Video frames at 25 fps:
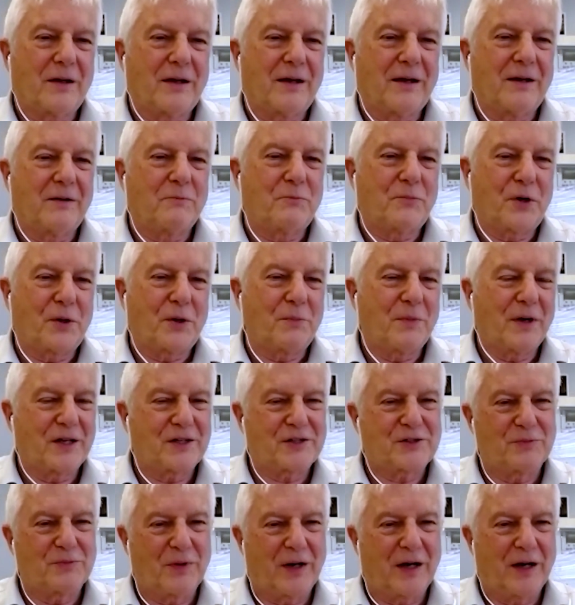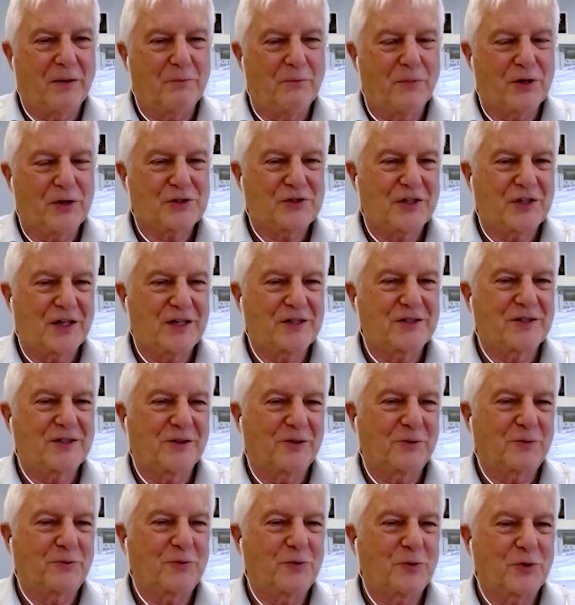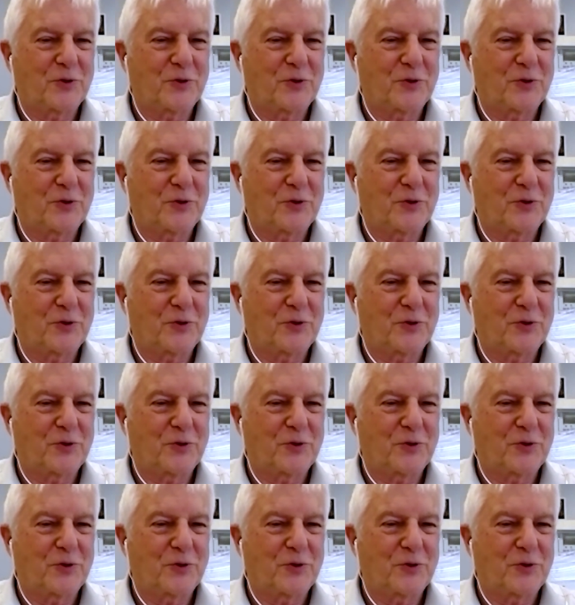Pretty much most days I look forward to